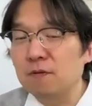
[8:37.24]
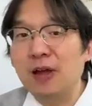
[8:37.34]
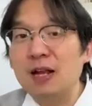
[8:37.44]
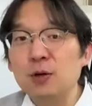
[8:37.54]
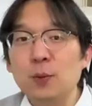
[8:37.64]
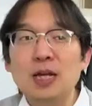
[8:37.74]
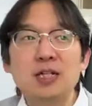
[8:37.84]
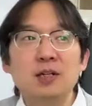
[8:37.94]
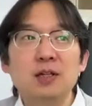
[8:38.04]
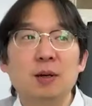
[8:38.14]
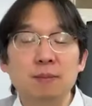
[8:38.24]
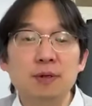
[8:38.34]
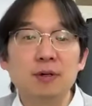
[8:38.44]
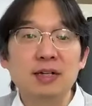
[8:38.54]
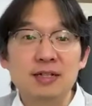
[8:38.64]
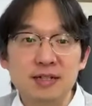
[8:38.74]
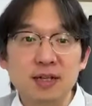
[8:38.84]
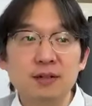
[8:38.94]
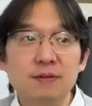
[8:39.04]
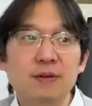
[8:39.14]
valuation number
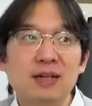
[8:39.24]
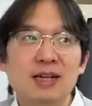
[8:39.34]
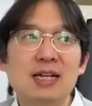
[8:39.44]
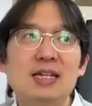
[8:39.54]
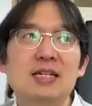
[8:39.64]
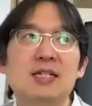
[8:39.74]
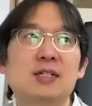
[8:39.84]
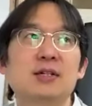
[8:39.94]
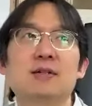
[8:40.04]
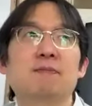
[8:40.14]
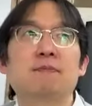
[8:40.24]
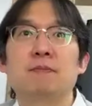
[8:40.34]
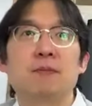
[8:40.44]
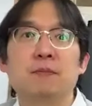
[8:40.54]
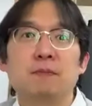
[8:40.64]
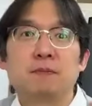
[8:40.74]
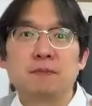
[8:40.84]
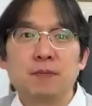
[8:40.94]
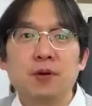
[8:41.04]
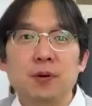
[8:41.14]
itself is just,
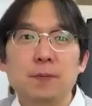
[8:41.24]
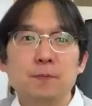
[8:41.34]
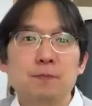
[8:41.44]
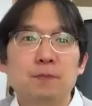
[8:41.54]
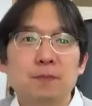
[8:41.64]
you know,